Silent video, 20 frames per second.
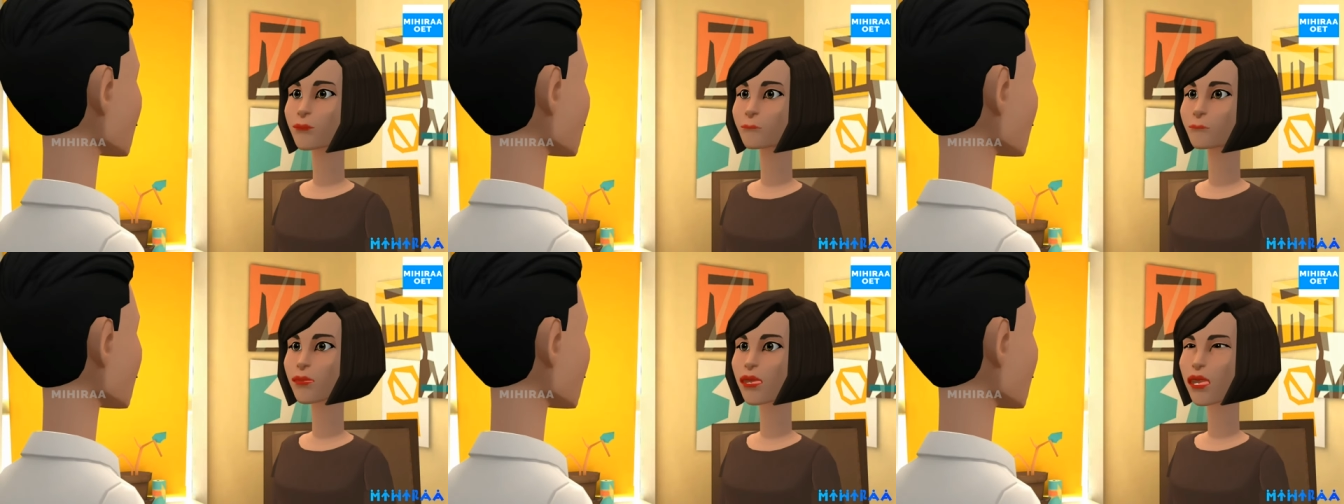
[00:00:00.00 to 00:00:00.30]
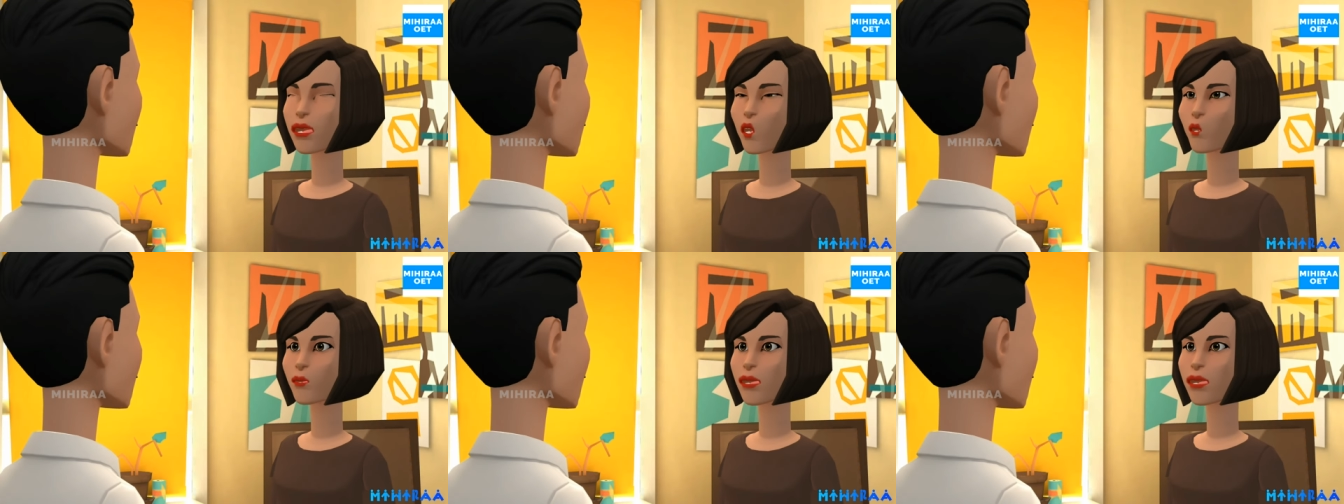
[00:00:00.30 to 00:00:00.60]

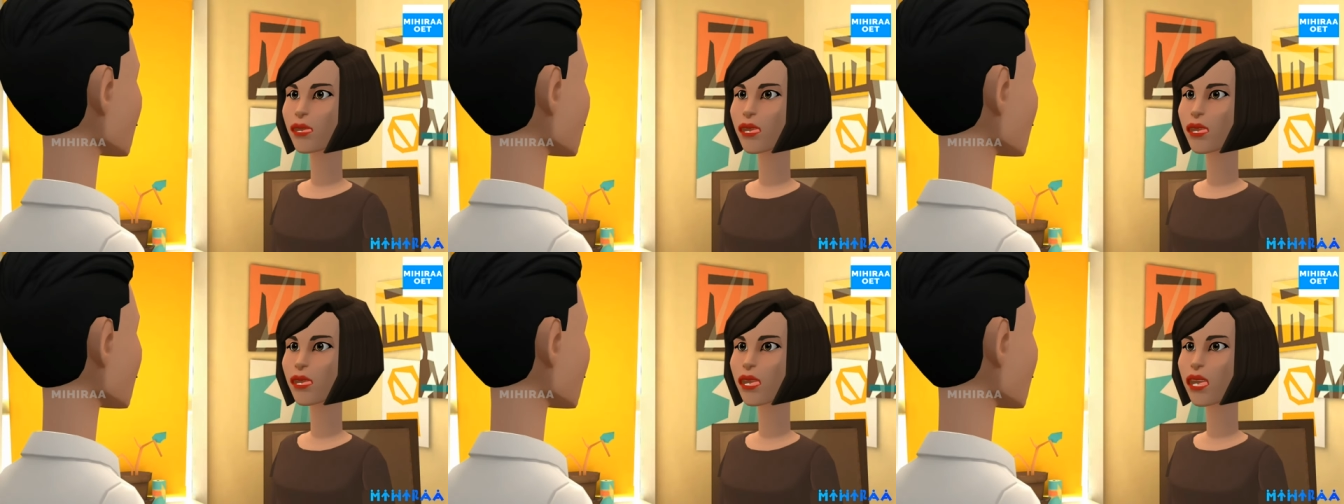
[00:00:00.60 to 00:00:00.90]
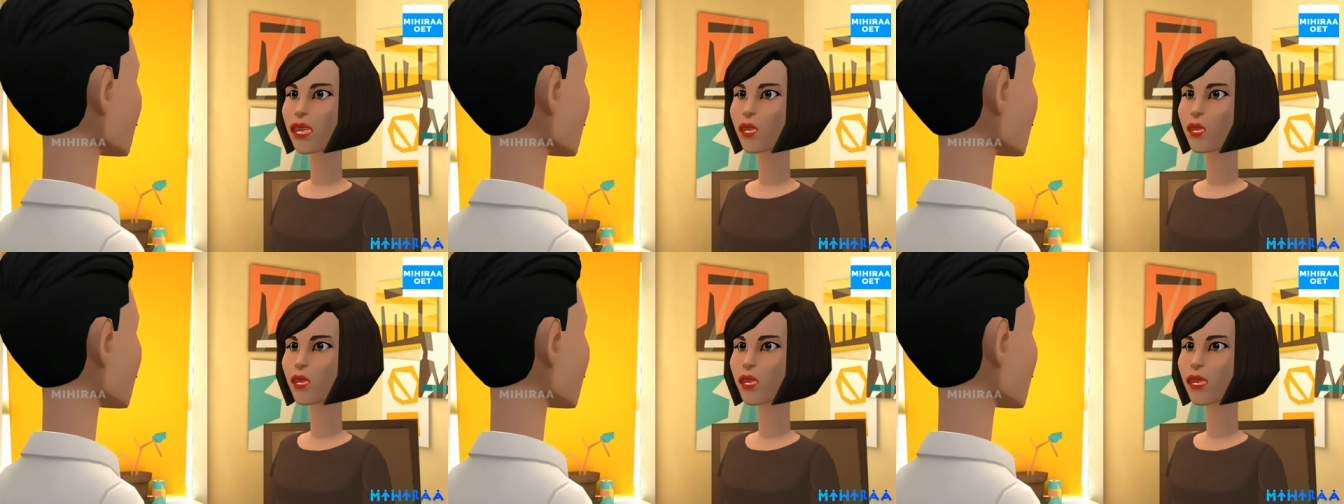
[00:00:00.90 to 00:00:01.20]
but you must
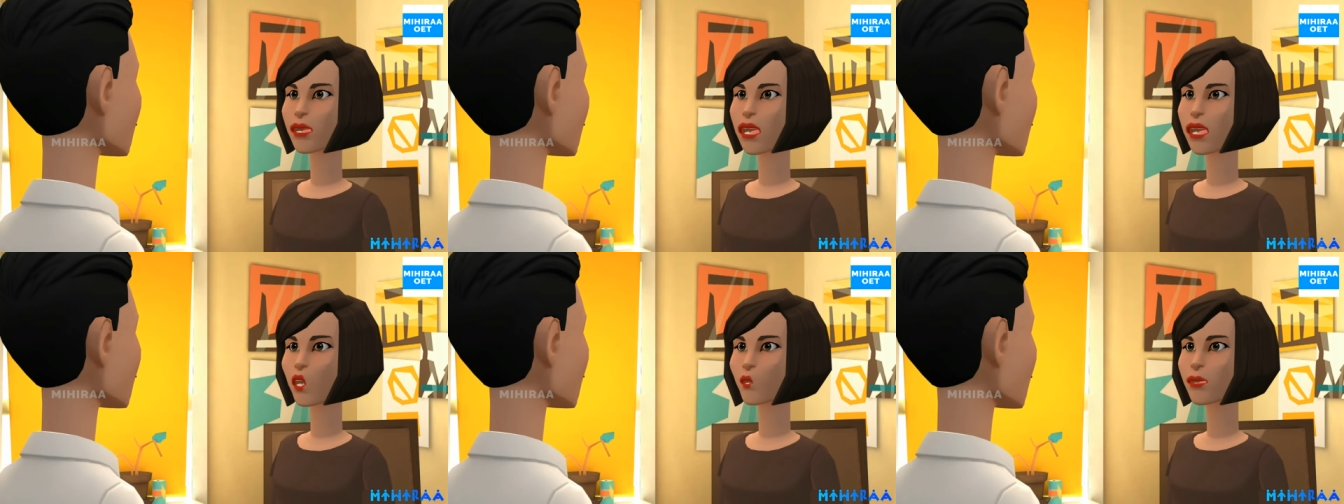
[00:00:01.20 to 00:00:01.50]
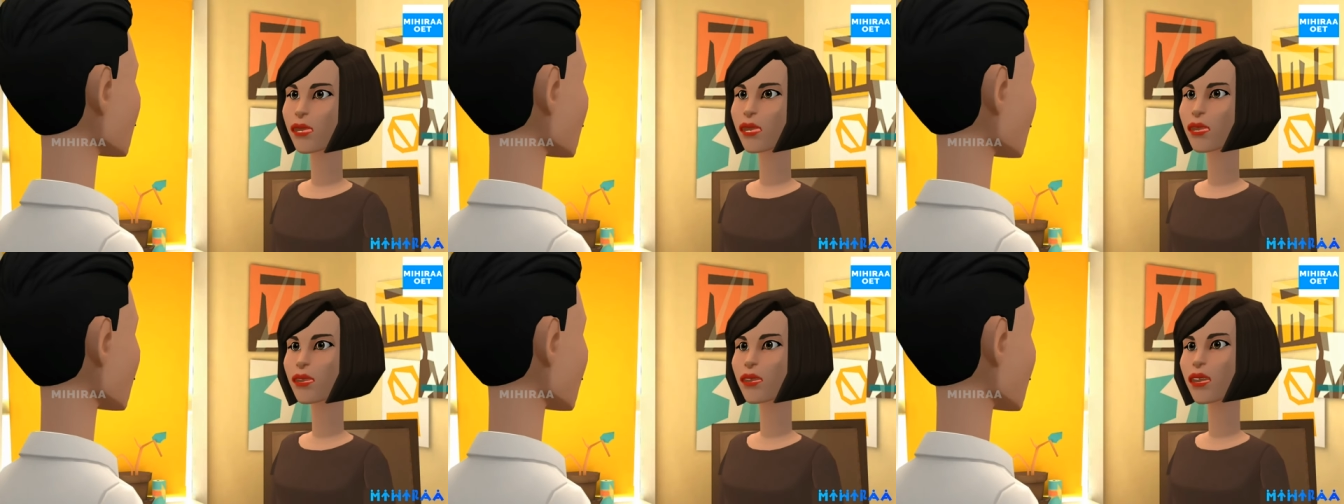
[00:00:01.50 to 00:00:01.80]
return it to
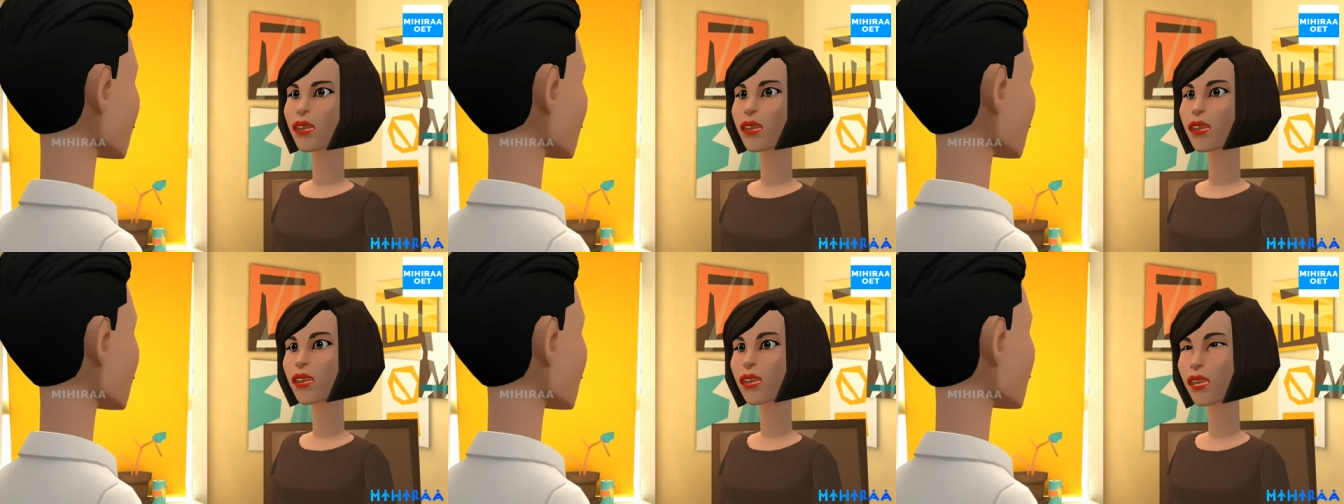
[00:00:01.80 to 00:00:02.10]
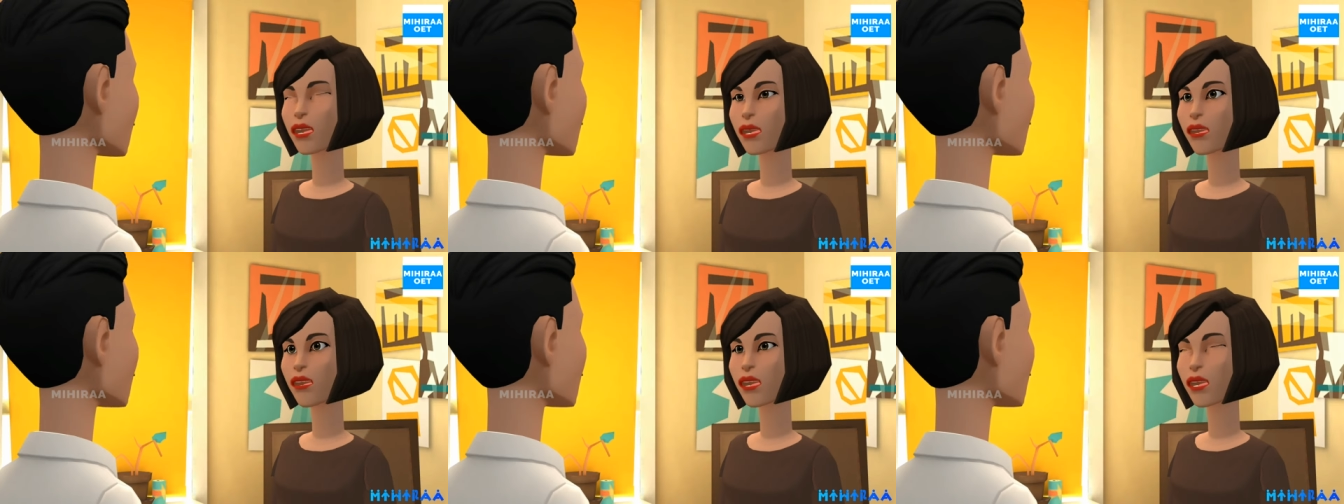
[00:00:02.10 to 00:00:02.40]
me at the
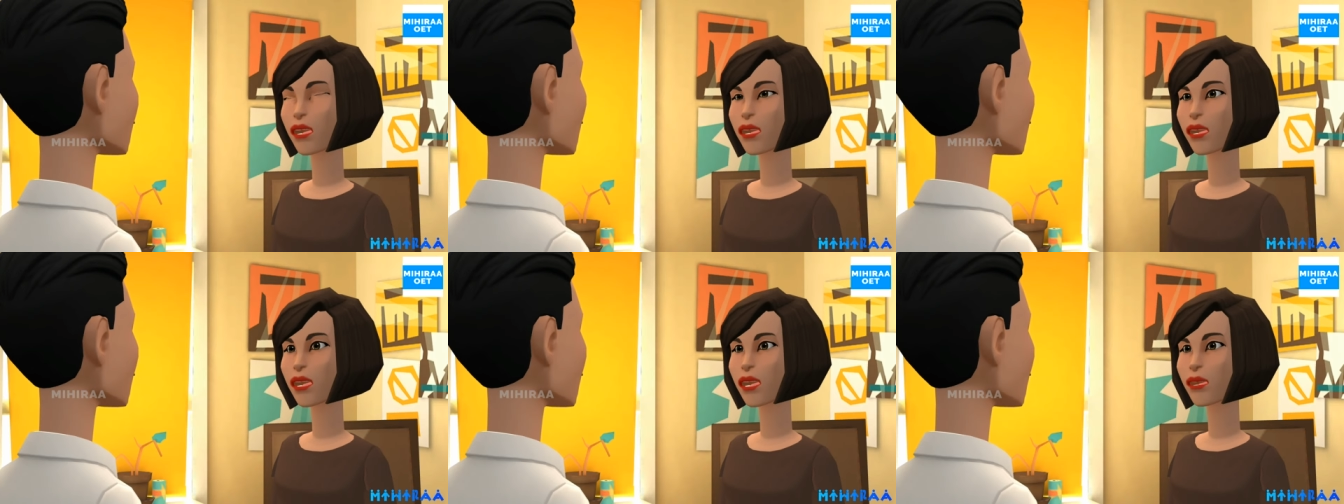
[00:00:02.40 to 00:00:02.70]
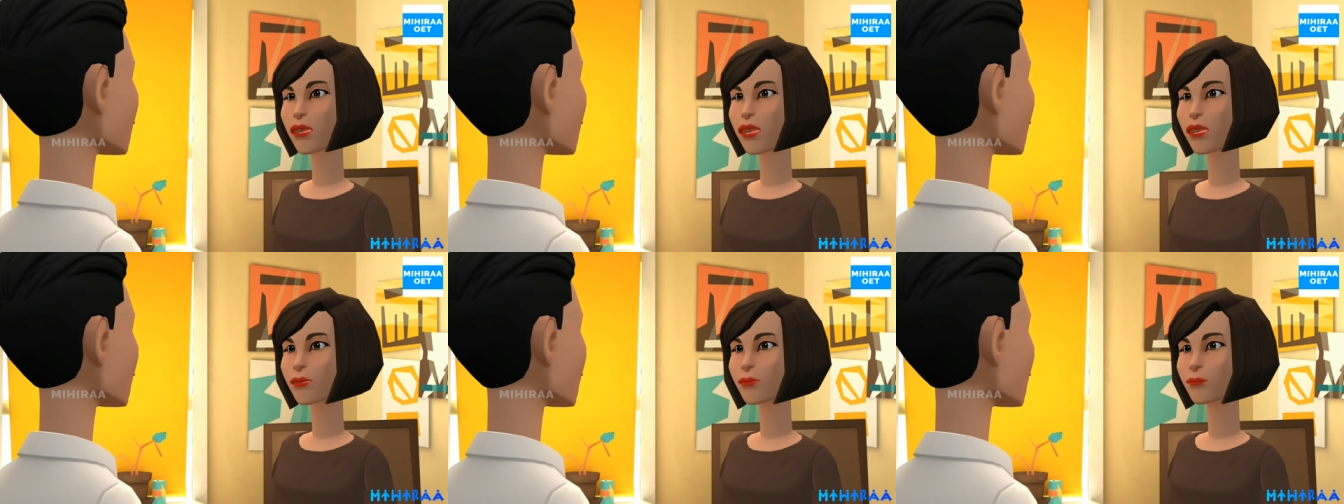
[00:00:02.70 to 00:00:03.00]
end of the
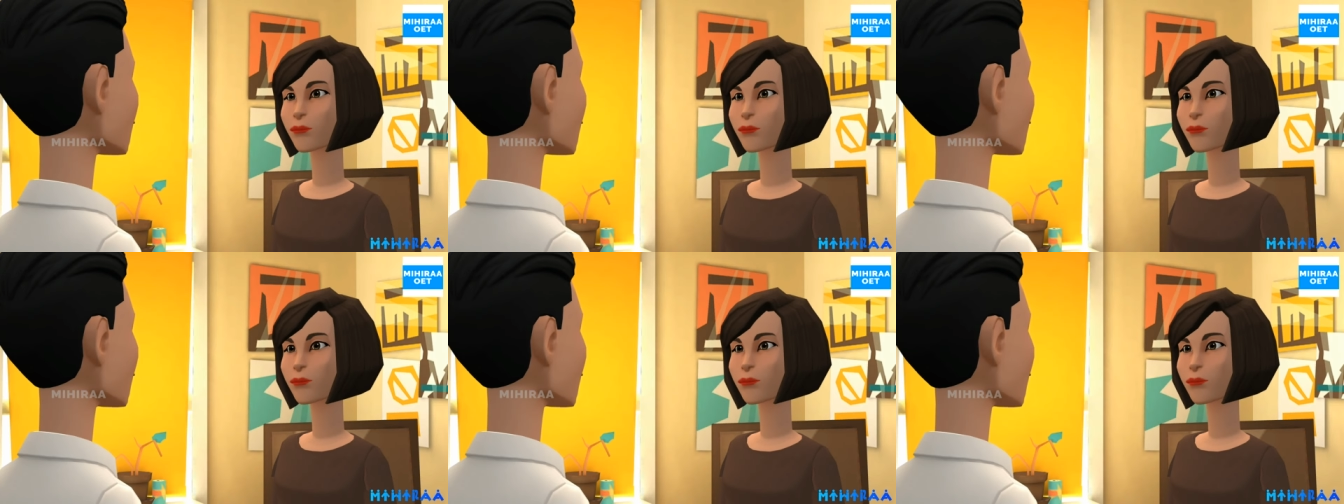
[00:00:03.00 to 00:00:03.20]
test.